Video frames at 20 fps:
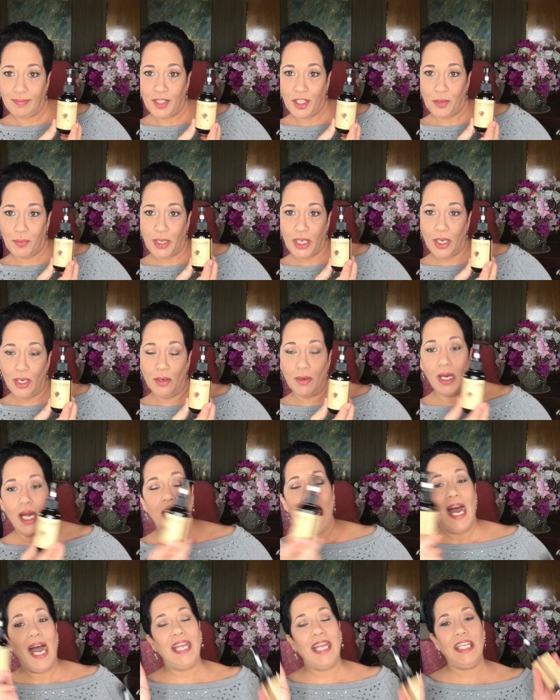There we go.
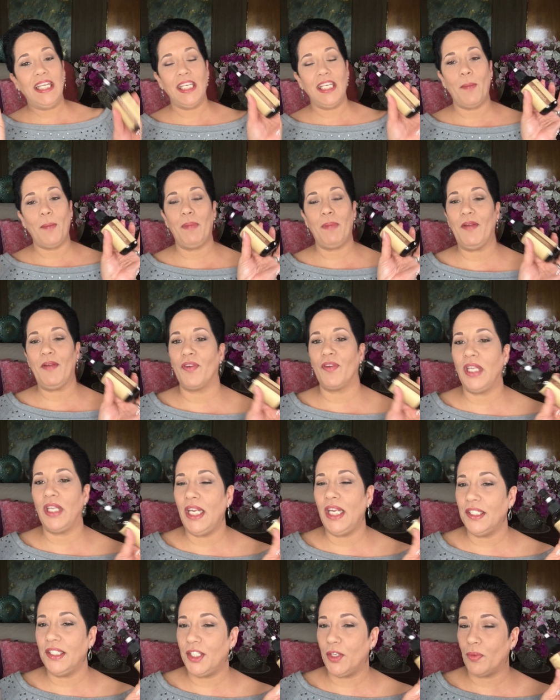I did not pay for
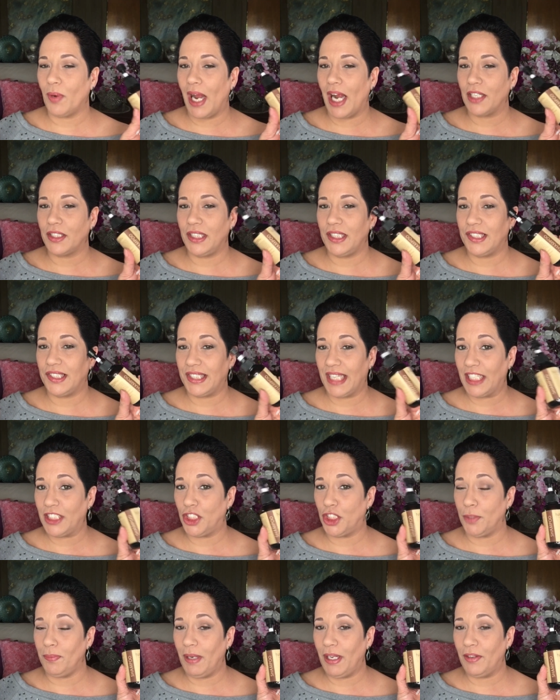these. They were actually
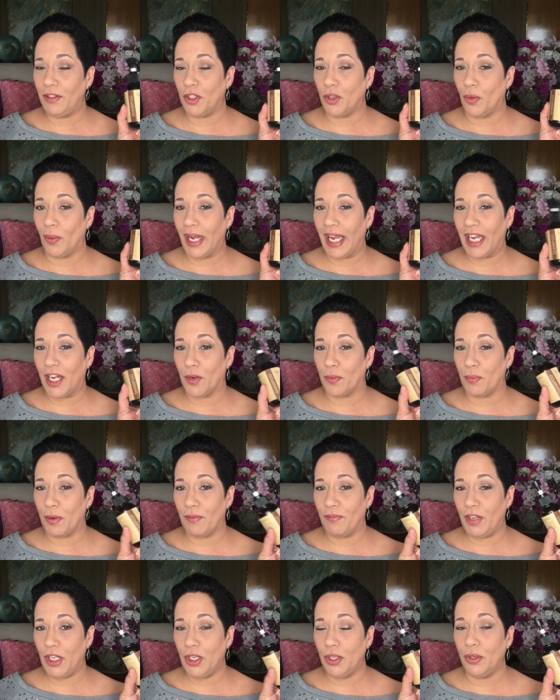sent to me to go ahead and
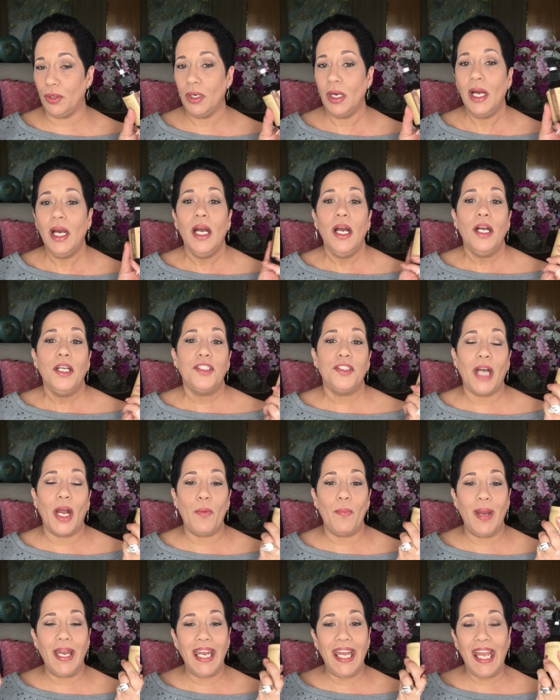review. So
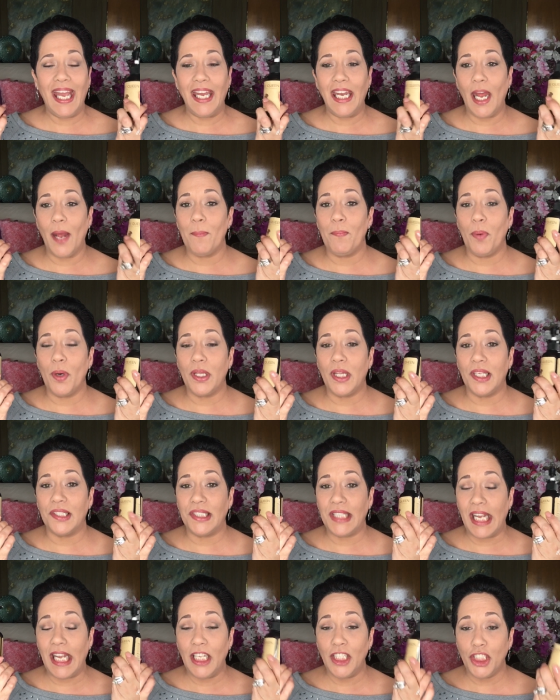I went ahead and put
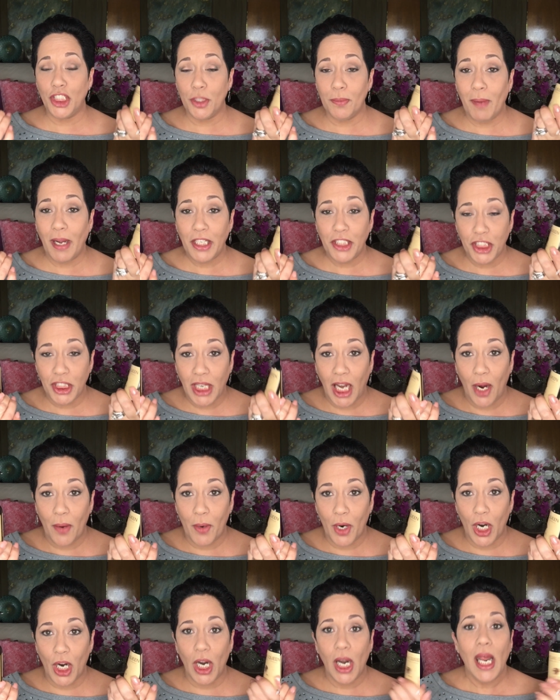this into my
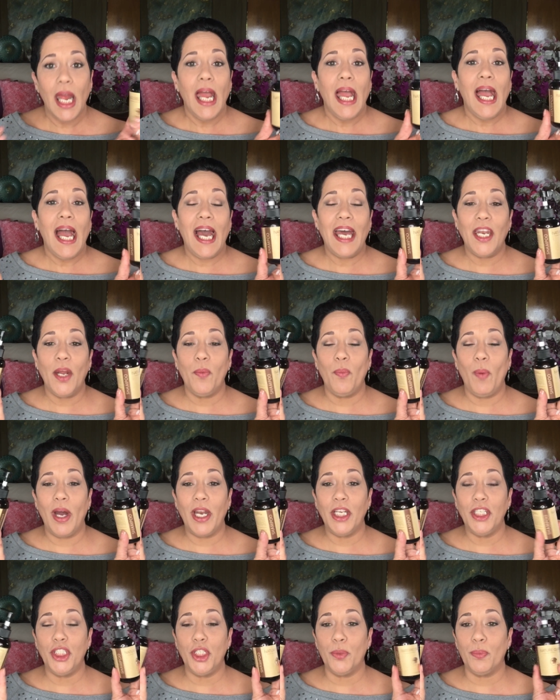shower, and I
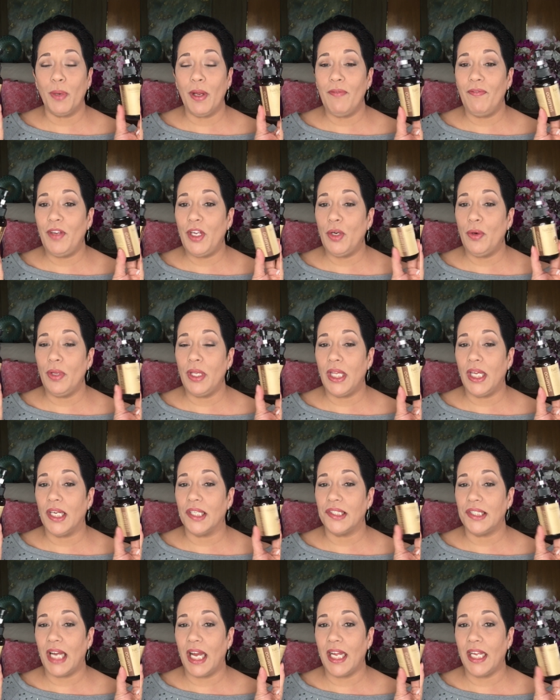wanted to review
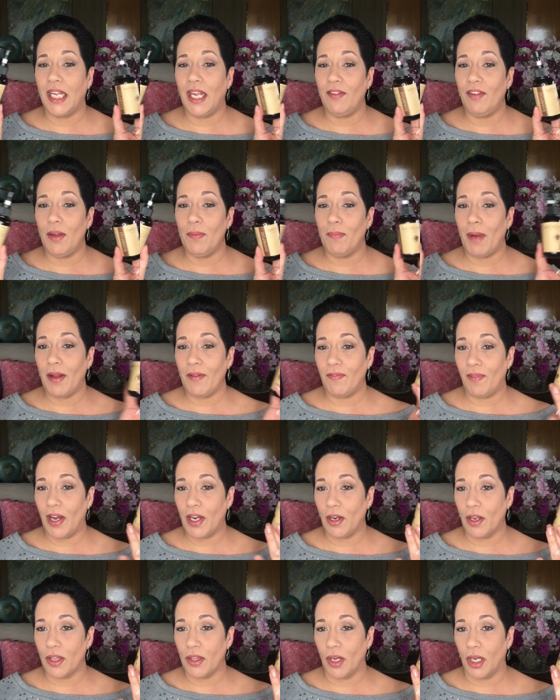this and give you my
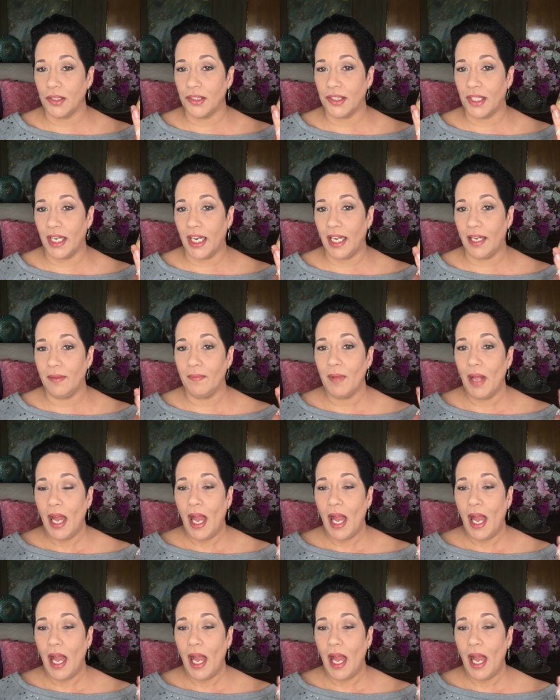final thoughts on it.